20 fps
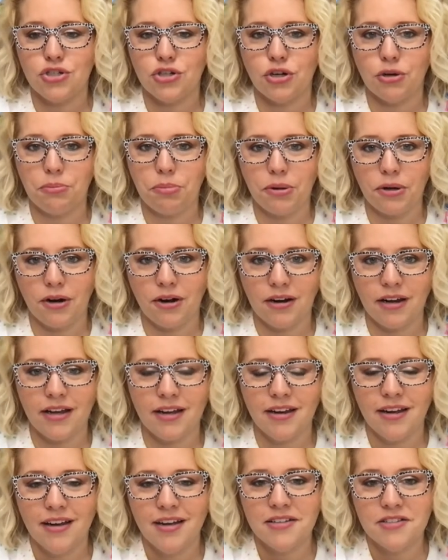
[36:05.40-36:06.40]
you could put on it.
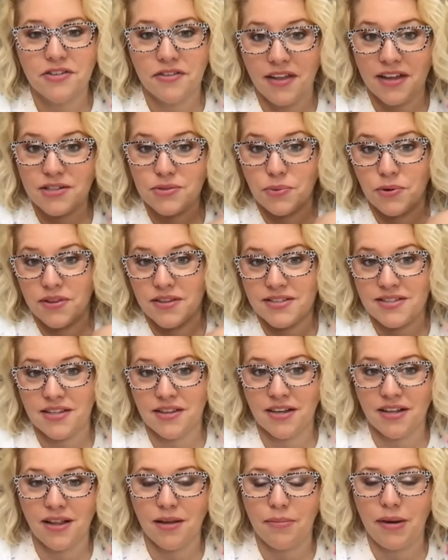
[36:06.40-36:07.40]
So that's one that's in
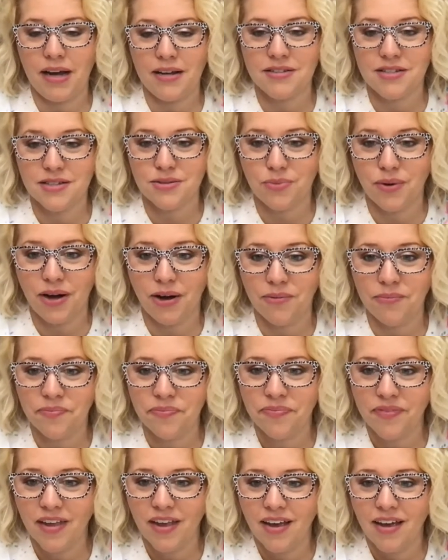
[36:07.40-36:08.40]
the clubhouse as well.
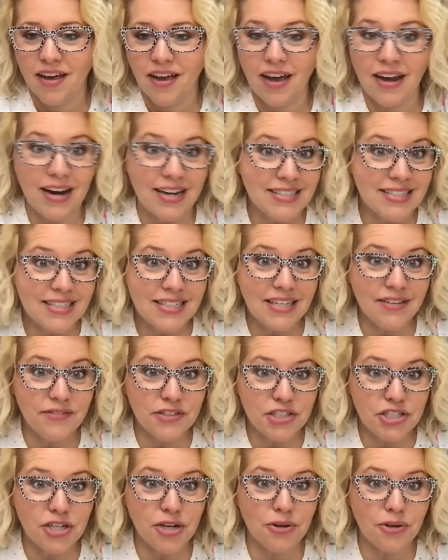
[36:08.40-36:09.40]
And I didn't
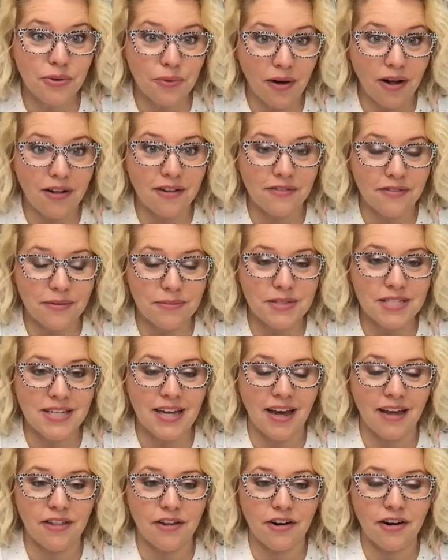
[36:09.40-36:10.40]
even show you all of them
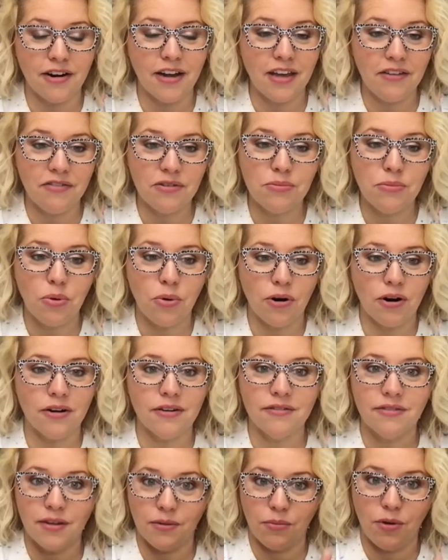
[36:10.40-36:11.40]
today. There are even more
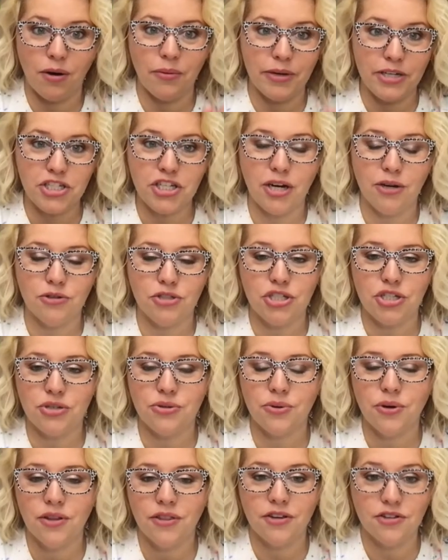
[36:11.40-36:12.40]
than what we showed
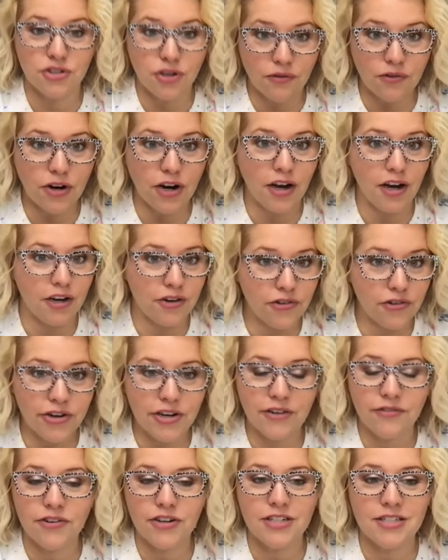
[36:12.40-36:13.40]
you. There's over a 100
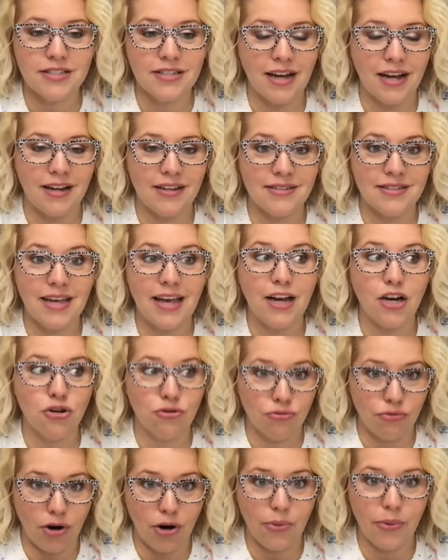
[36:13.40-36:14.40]
different designs and
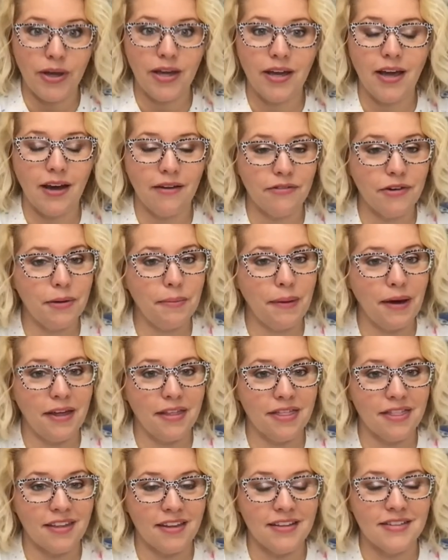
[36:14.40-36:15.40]
growing every
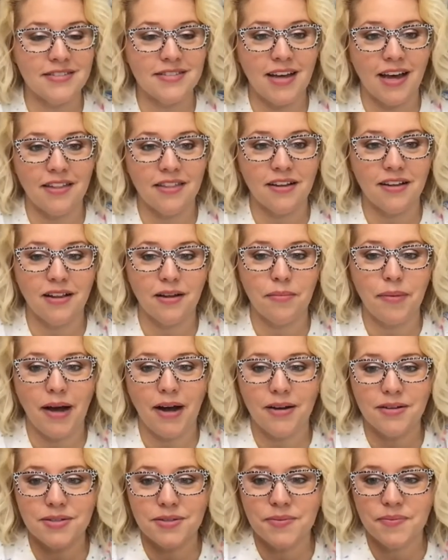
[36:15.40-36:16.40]
month inside the
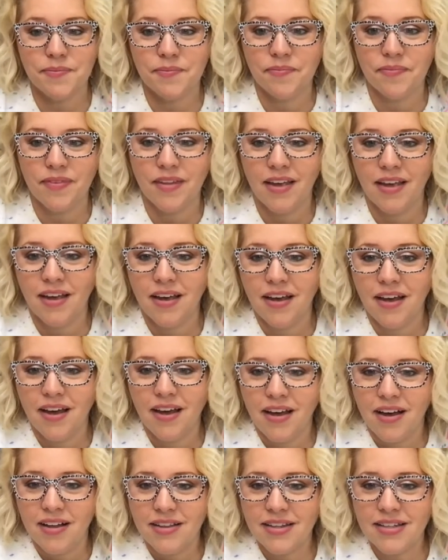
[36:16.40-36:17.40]
clubhouse.
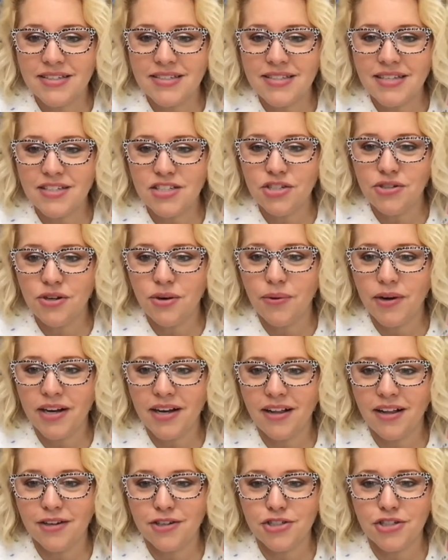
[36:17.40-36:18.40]
Linda said, do you know what
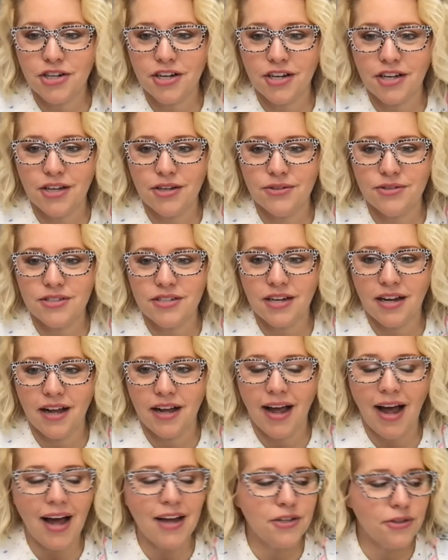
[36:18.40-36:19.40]
colors you're going to use
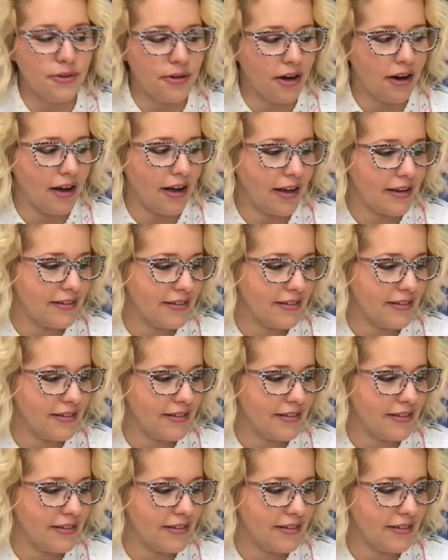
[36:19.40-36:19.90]
tonight? I do not.